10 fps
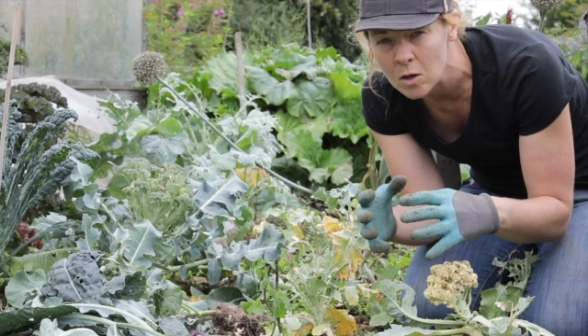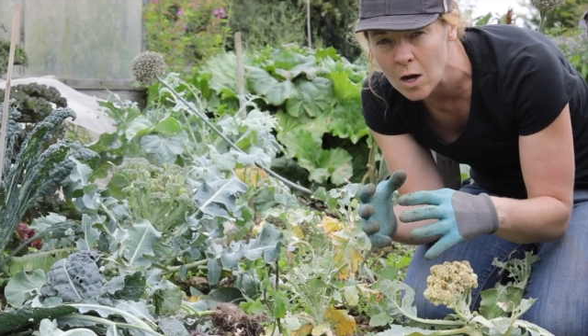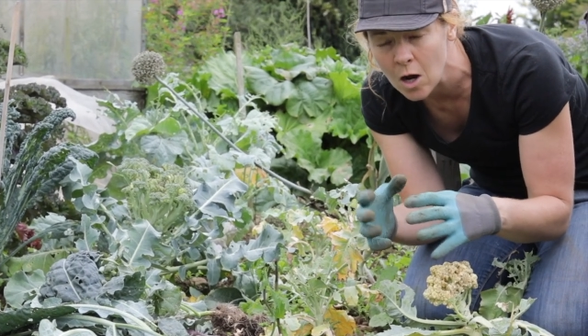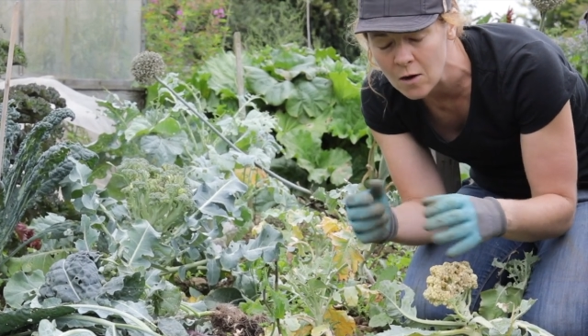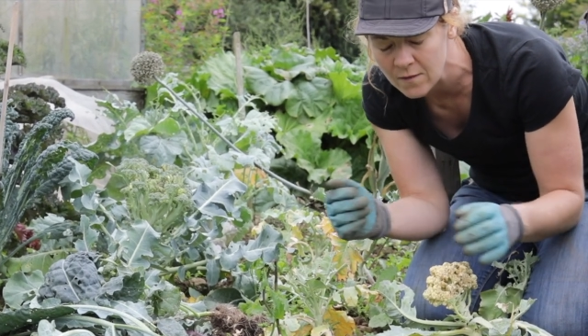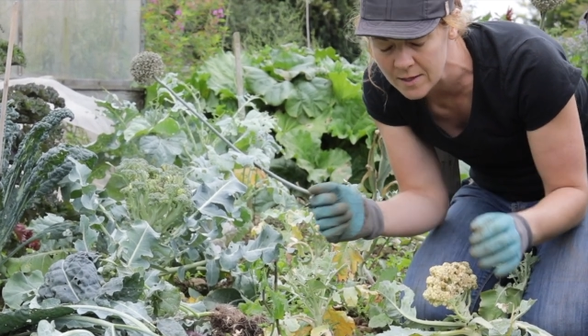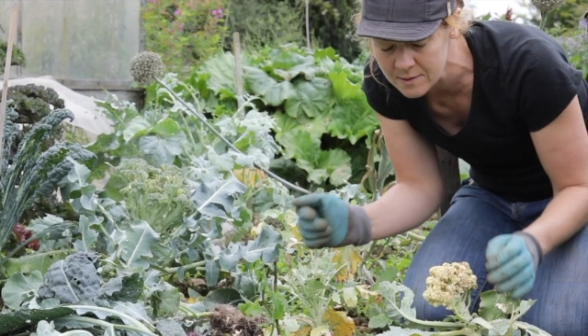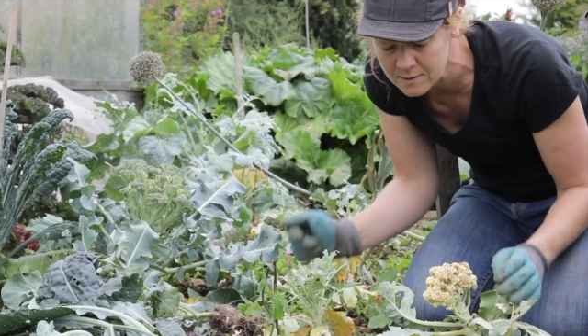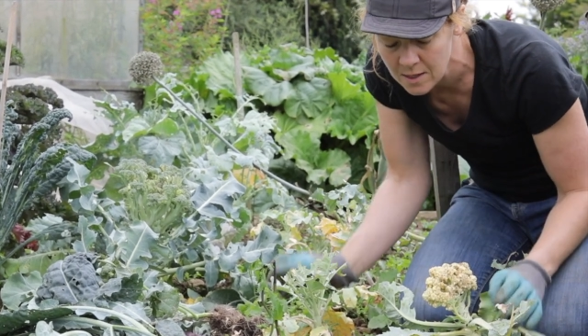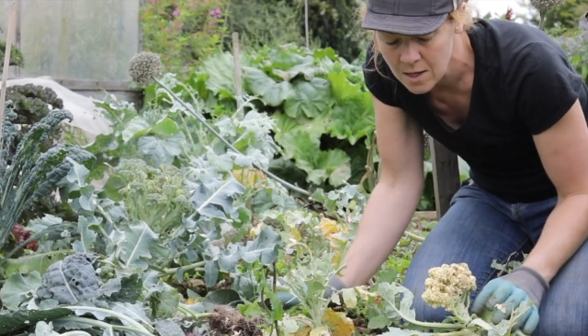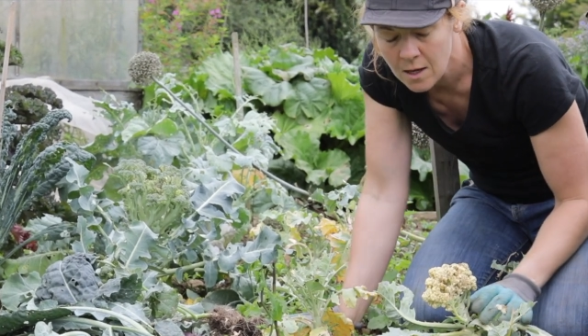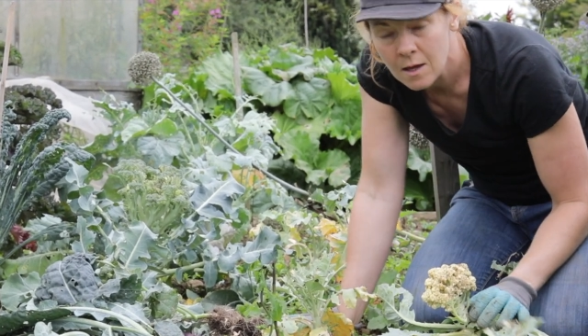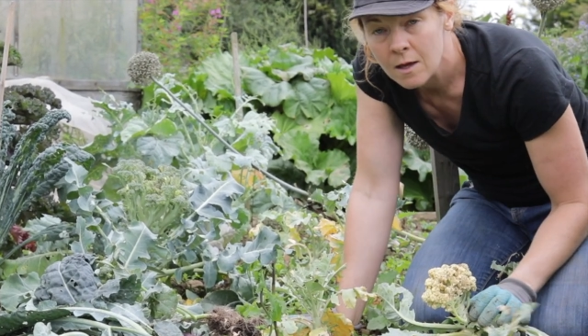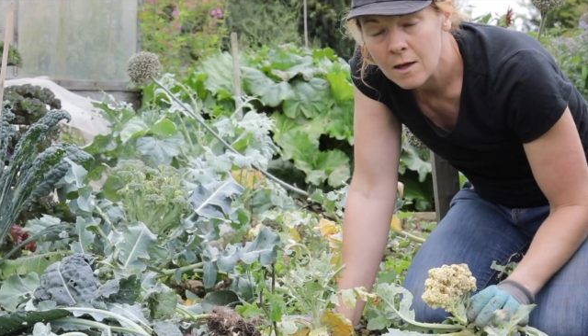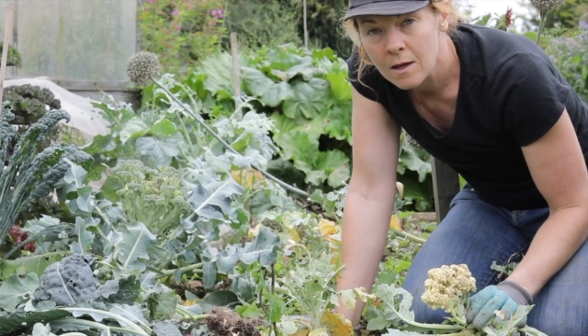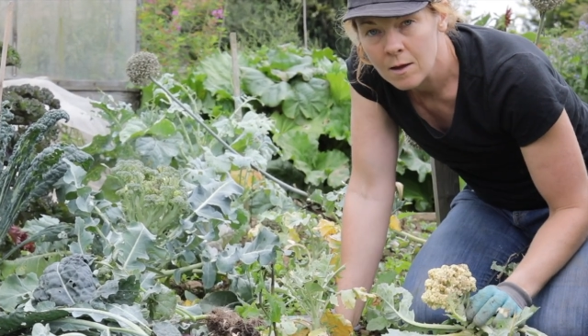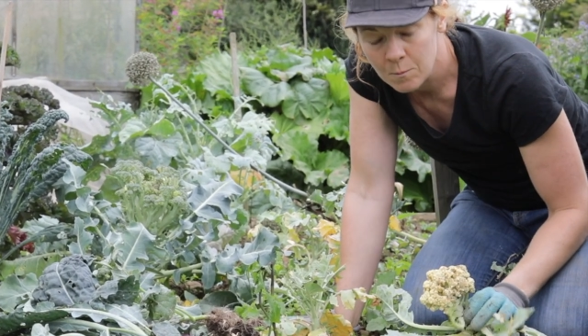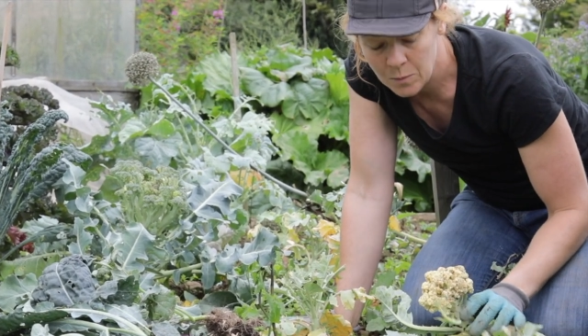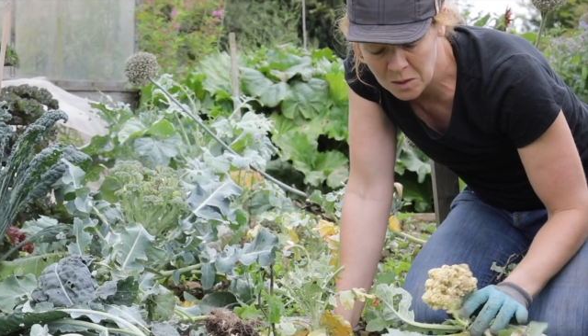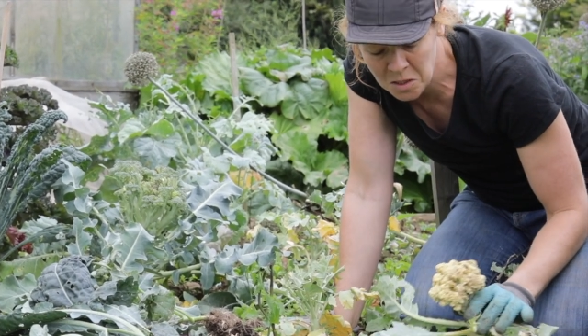harvest. But